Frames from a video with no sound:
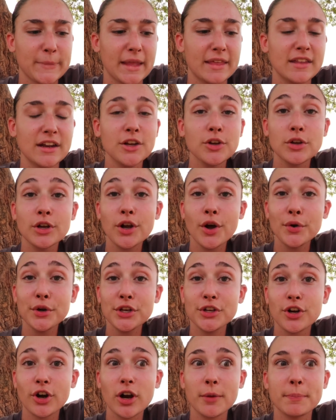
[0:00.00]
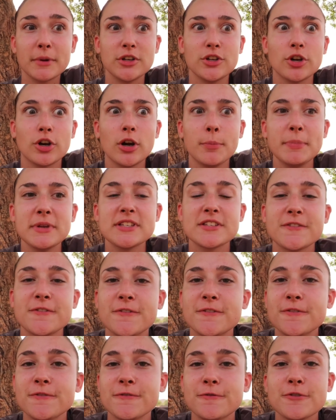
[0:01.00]
And then you can go to Europe, and Europe is
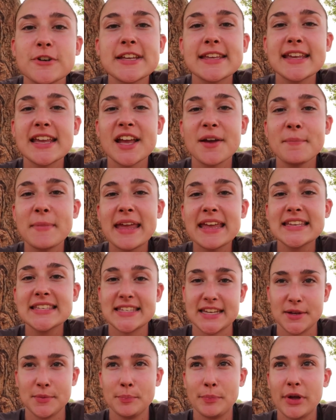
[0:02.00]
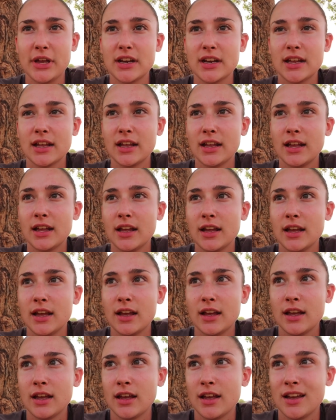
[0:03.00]
freaking amazing, but
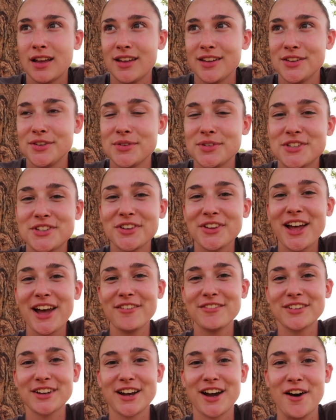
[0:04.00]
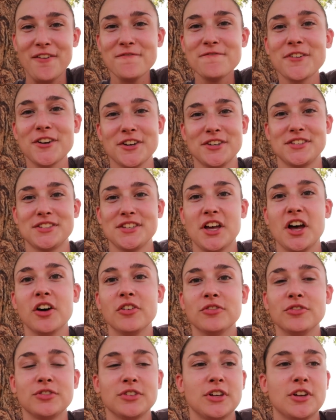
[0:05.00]
you still have the comforts
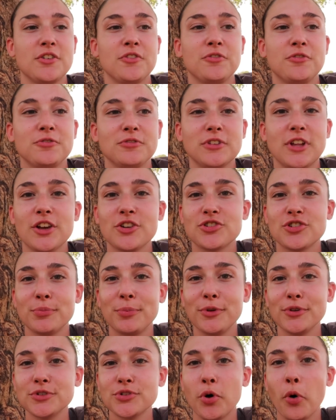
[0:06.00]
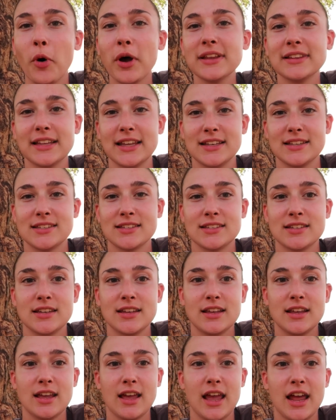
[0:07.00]
of flushable toilets
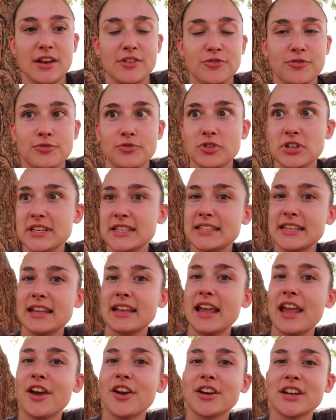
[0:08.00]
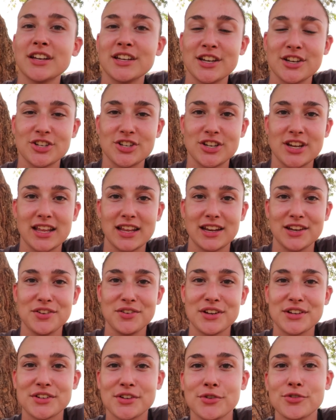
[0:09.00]
and freezing air conditioning, and
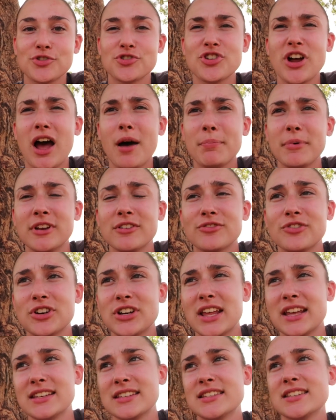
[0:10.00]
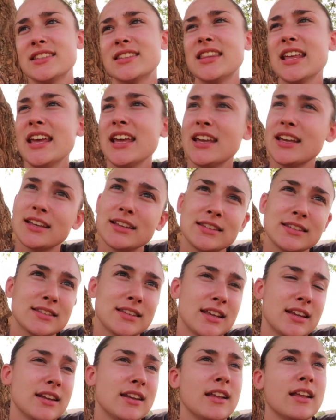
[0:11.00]
you get to go shopping for nice
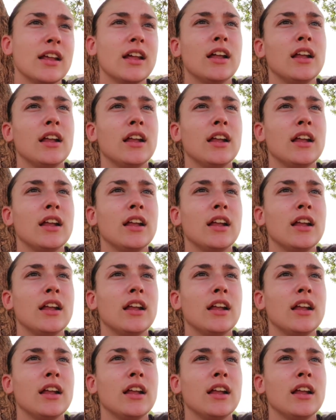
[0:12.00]
things. And